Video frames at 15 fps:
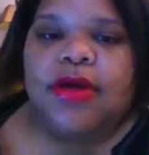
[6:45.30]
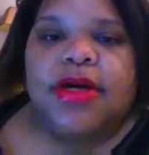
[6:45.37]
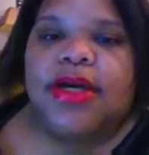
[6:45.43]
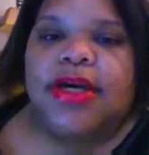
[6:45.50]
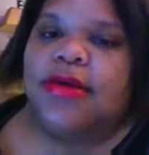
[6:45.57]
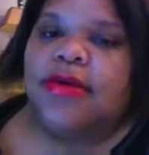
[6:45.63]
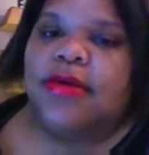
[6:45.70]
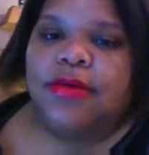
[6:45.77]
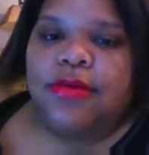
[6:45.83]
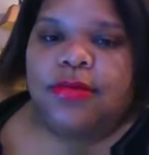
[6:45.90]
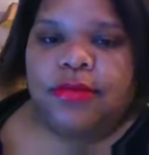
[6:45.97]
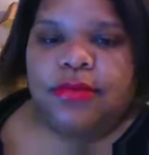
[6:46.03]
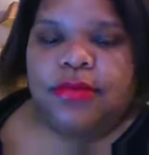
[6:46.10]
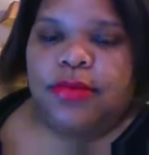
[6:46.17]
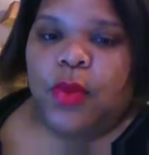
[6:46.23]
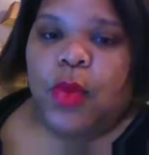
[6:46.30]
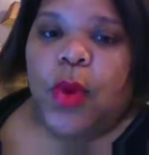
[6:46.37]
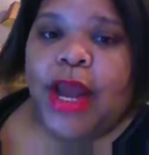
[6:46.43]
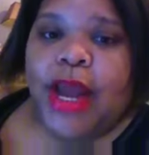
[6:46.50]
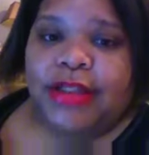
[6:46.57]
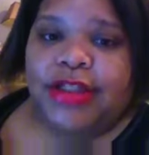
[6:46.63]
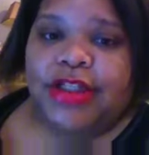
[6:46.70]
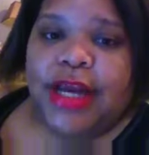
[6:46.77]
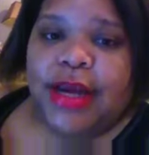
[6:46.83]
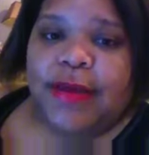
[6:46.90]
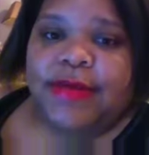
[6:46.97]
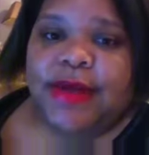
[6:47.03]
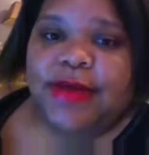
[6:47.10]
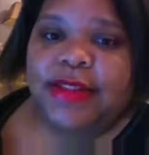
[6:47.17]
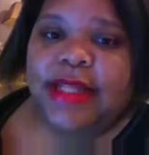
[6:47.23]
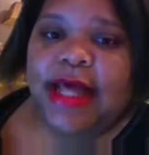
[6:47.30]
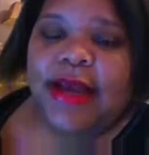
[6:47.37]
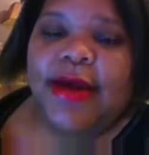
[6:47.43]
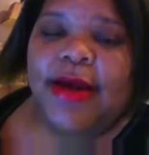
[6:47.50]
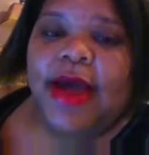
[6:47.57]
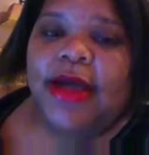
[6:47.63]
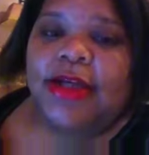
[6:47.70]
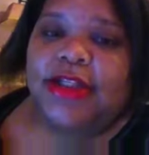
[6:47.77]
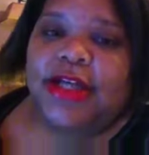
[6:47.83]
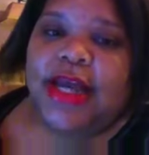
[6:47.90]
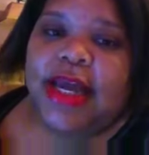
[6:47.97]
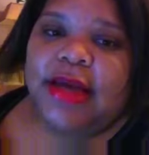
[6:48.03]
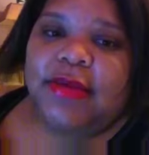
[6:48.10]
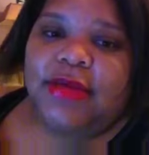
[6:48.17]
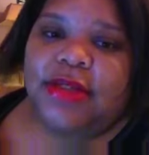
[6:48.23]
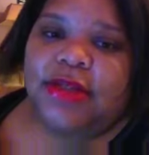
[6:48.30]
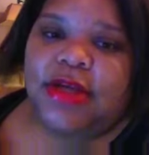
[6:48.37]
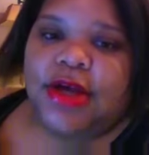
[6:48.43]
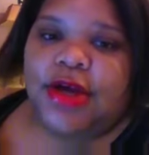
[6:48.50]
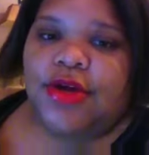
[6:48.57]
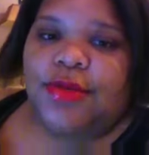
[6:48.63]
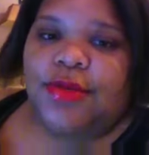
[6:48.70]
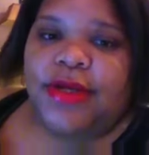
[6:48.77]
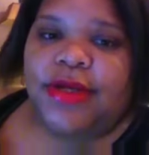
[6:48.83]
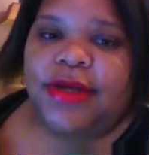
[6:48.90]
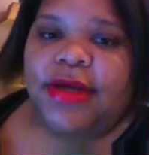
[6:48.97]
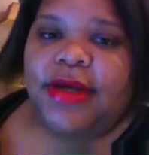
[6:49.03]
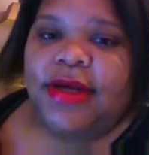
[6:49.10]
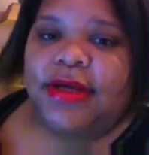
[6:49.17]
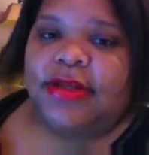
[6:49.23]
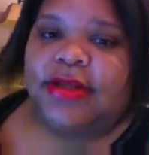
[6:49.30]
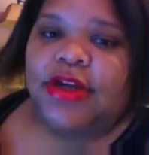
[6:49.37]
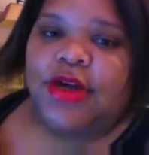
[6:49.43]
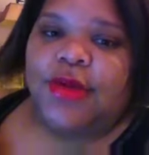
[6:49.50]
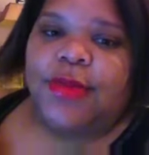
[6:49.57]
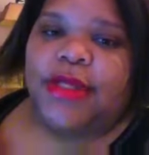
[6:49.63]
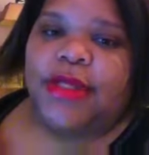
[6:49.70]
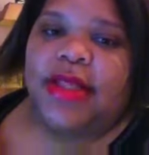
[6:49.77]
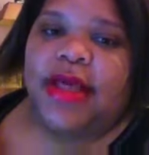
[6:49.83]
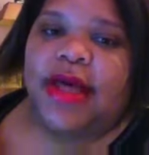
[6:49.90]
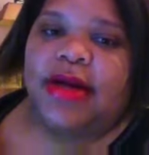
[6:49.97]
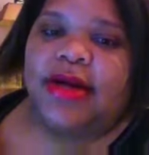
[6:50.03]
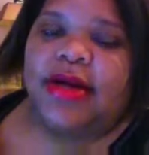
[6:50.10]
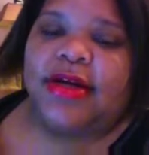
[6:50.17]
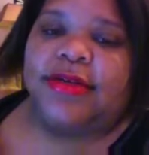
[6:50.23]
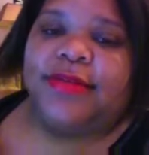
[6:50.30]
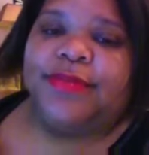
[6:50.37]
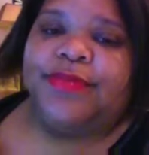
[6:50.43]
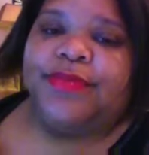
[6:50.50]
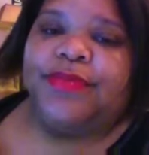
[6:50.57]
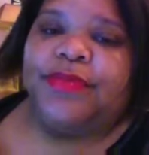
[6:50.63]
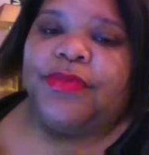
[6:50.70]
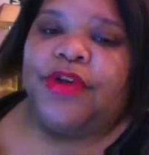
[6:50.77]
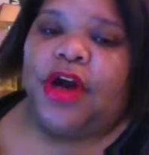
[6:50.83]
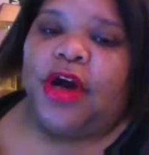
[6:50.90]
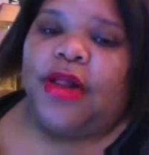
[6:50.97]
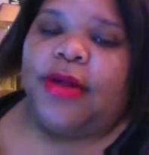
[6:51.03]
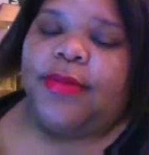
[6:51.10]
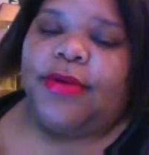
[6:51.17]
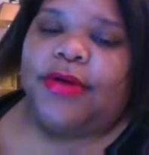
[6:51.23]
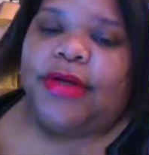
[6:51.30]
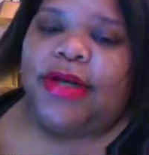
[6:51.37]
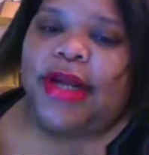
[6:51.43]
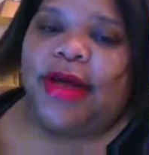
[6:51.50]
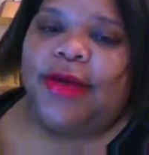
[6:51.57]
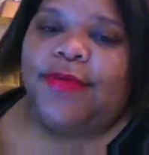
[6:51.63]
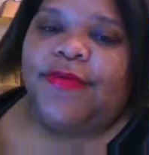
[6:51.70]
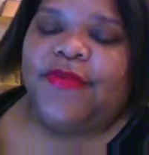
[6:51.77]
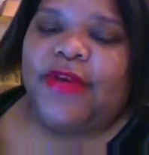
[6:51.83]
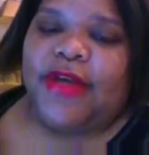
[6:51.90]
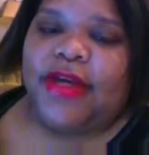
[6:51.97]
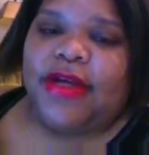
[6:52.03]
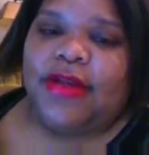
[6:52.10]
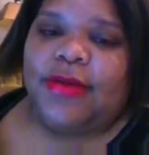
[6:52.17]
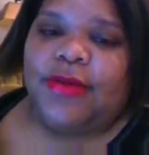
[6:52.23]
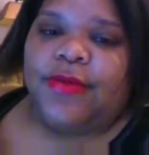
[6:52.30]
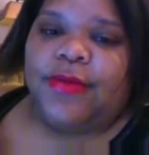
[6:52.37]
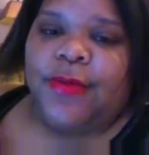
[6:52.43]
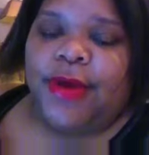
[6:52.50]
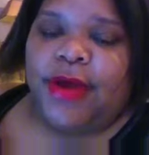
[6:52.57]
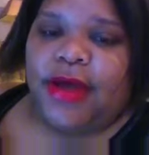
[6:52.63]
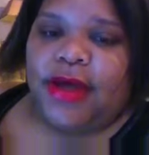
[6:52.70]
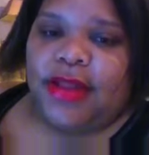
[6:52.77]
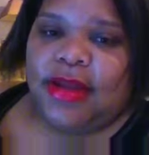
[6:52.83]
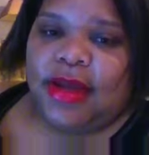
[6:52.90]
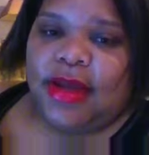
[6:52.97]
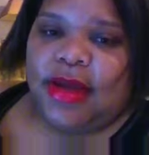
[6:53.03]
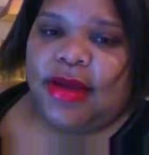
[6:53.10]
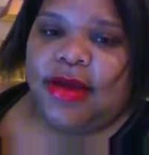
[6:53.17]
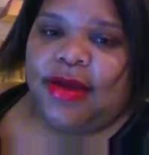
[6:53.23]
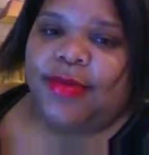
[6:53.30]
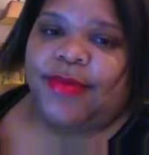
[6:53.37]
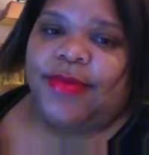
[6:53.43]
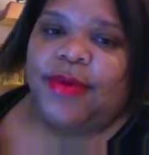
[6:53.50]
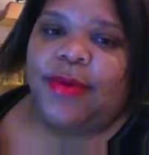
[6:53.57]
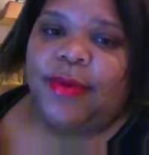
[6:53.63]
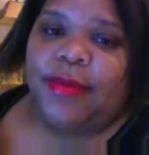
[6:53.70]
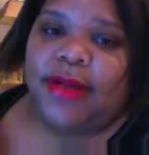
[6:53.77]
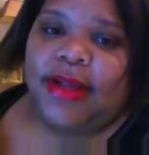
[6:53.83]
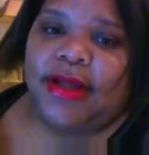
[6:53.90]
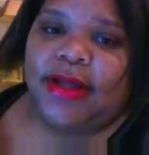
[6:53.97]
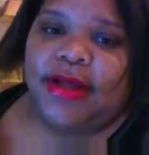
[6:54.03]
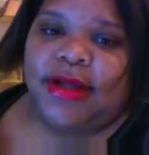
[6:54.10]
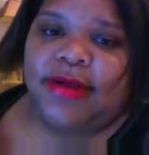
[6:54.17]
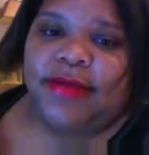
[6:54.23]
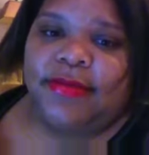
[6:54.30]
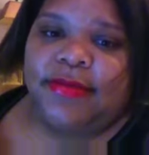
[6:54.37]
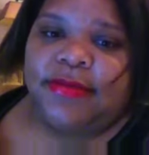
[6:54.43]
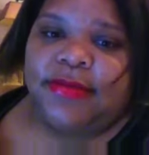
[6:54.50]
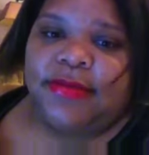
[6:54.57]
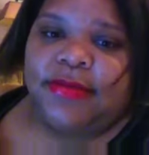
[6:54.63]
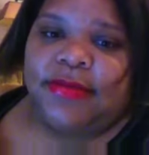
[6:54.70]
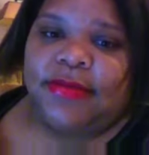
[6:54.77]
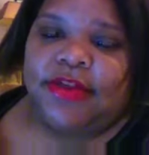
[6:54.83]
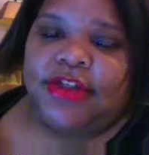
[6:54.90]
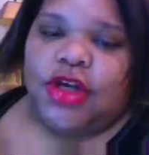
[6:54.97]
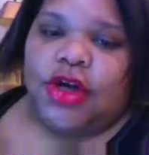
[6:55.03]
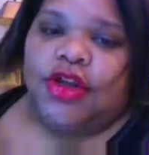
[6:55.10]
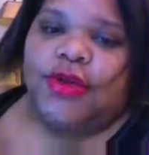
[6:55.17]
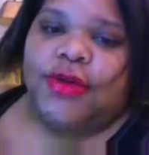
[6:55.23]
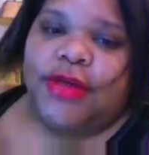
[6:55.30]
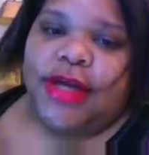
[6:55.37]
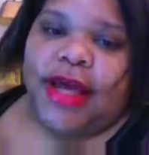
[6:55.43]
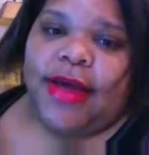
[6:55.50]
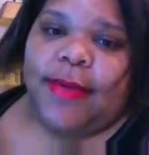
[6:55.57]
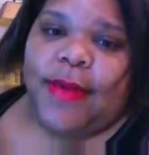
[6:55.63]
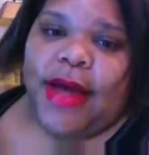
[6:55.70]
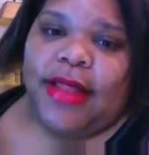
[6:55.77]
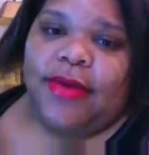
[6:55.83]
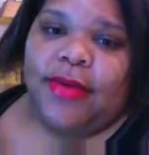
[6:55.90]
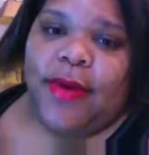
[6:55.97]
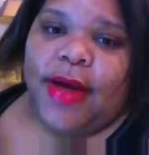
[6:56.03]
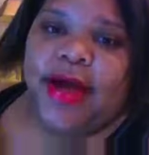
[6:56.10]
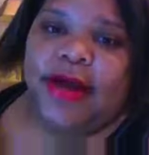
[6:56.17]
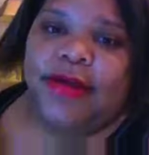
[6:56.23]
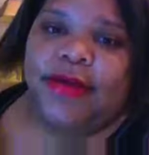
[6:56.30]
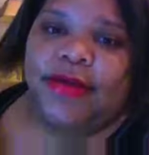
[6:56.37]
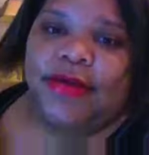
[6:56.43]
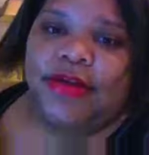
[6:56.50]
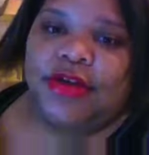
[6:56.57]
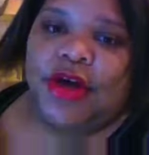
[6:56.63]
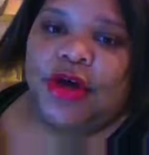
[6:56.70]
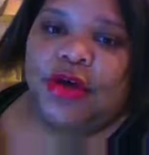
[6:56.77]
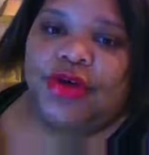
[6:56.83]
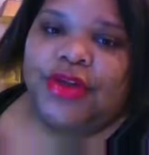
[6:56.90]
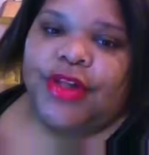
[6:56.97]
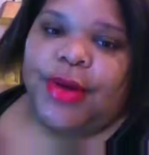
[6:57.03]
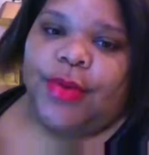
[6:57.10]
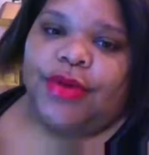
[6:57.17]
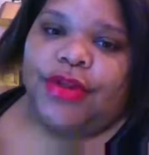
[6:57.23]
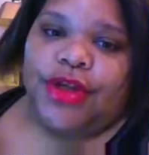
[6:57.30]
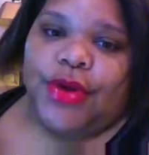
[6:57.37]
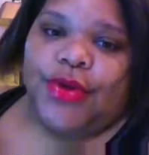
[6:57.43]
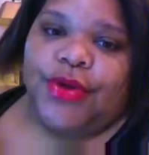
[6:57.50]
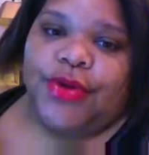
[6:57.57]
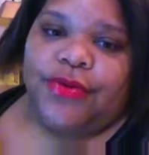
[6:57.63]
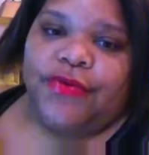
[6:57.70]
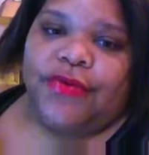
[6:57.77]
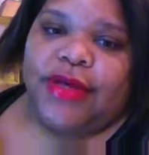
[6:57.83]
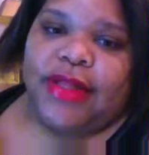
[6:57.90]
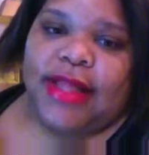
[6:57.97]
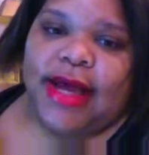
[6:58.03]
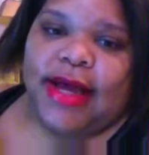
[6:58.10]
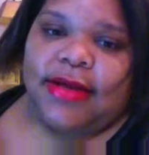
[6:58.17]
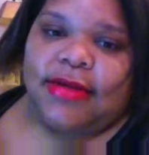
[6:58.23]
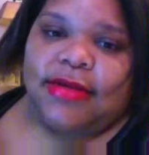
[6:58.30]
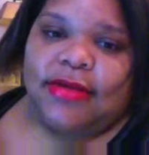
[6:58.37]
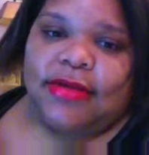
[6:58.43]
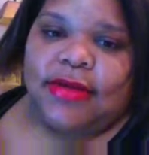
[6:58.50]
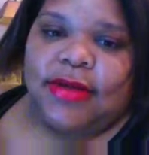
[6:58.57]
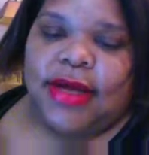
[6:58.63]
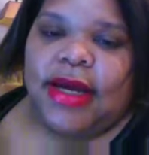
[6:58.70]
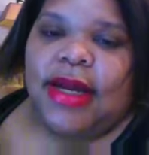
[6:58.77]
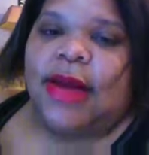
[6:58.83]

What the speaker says: He rats James out. He's like, James, he told me that y'all are putting Hep V in the blood. She goes, yeah, by the way, she goes, there was no UV lights.